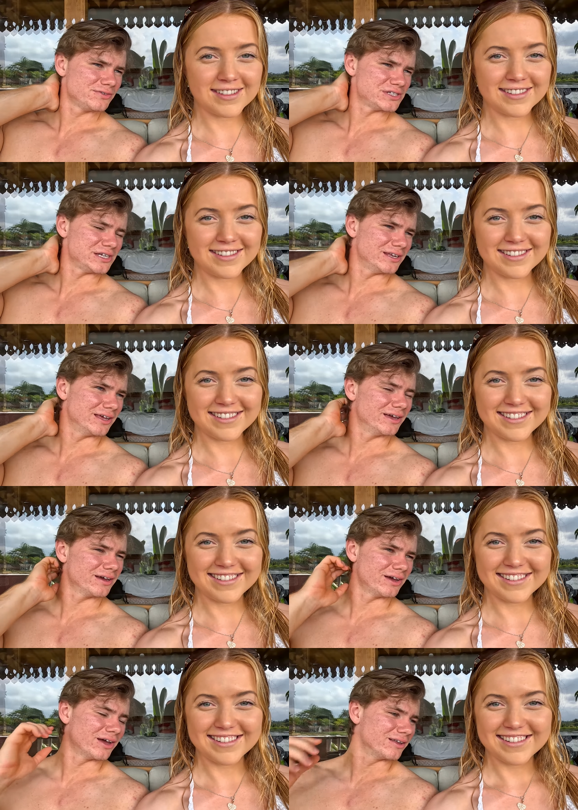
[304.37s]
Speaker 1: you've seen it
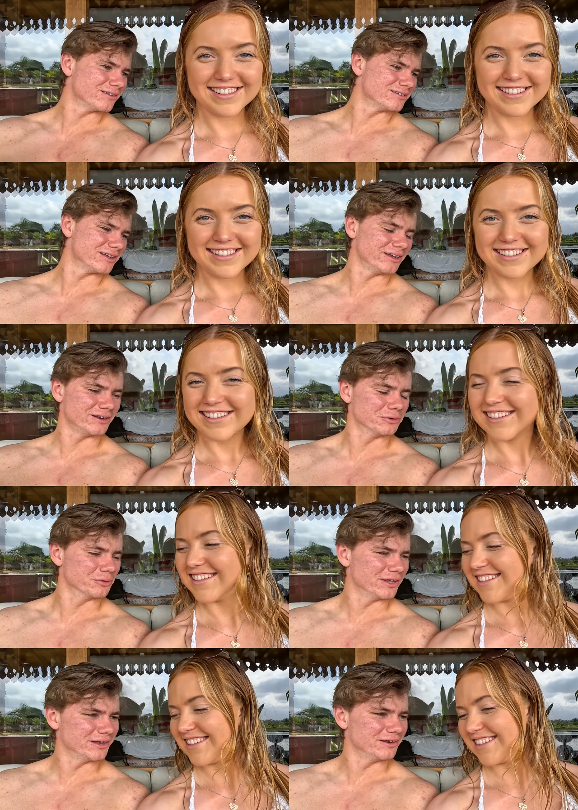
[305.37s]
and taken it
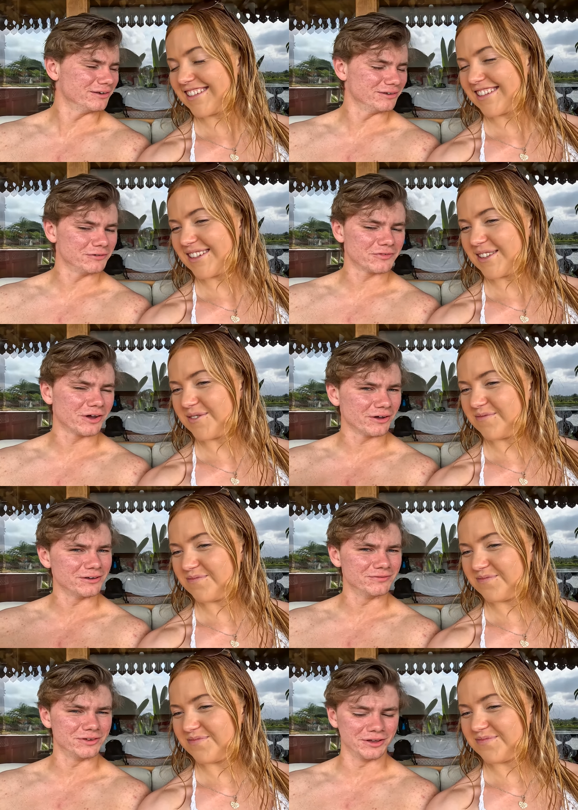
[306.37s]
all in, you've
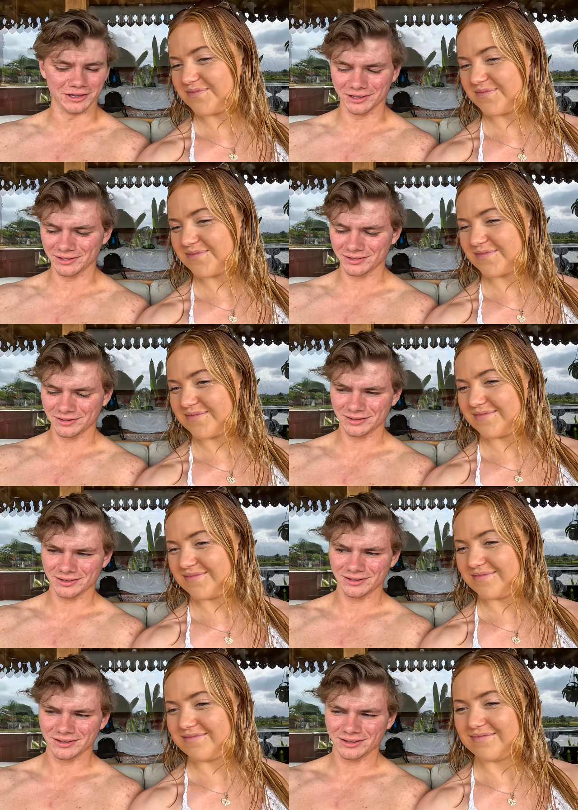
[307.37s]
kind of done it.
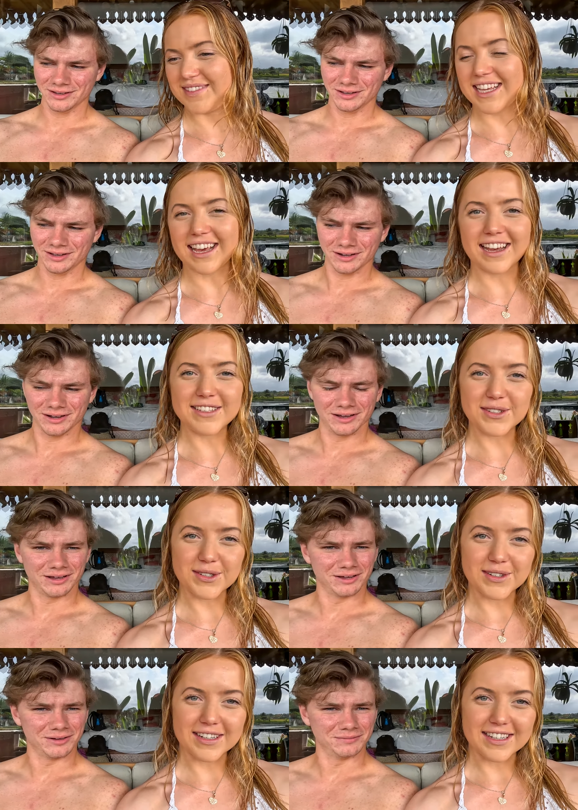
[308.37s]
Speaker 2: Yeah, I do um,
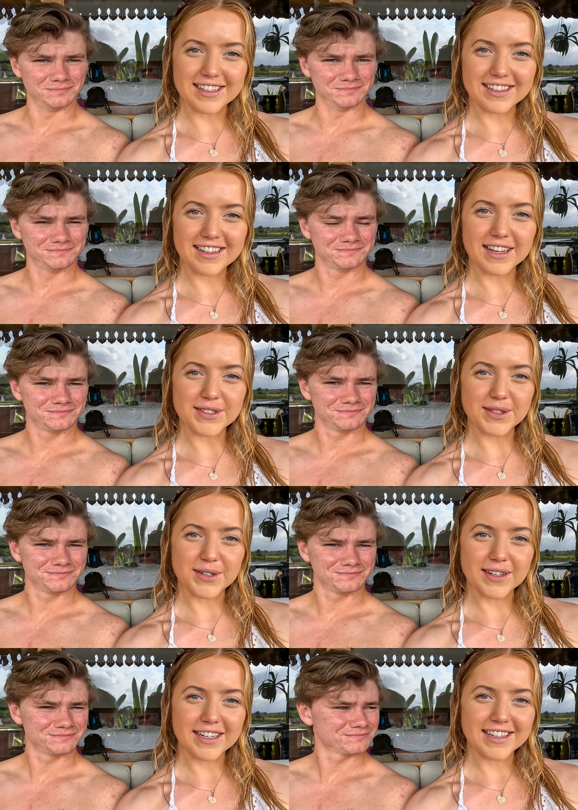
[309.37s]
agree. Um, I do
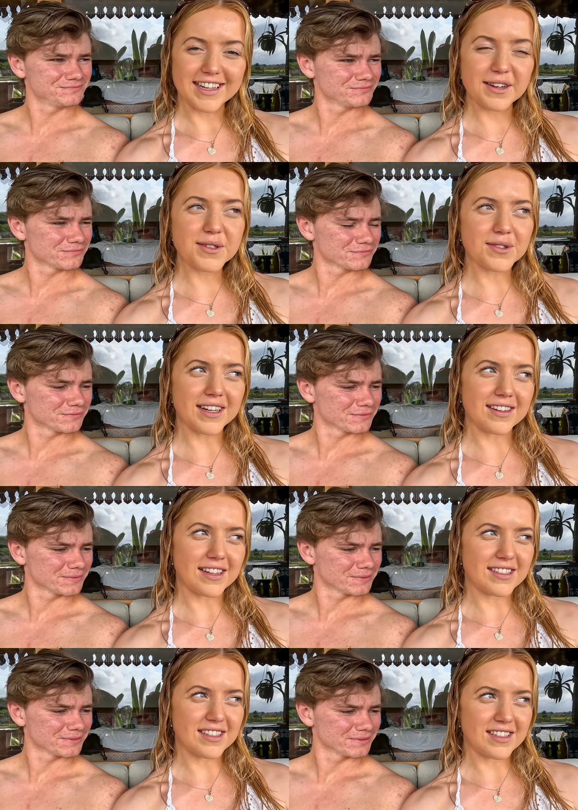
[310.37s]
agree. It was really
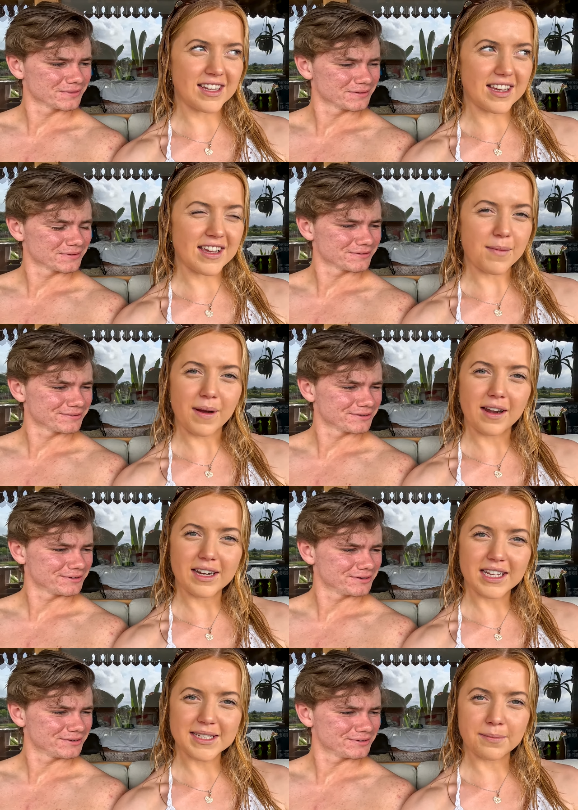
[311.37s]
nice to see.
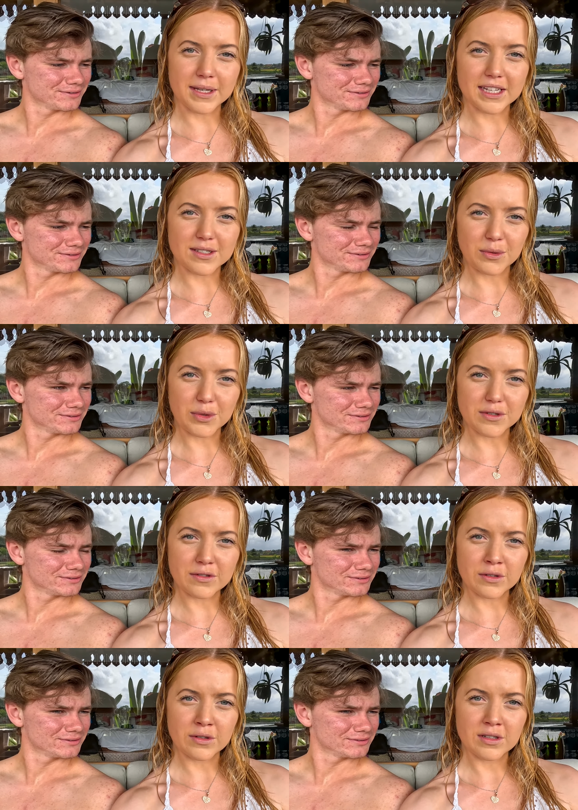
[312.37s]
Apparently, it's the biggest
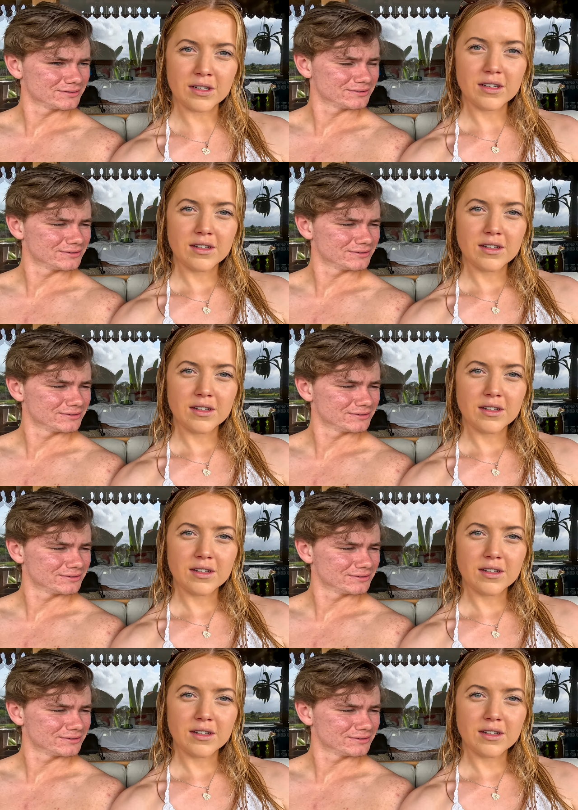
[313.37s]
waterfall,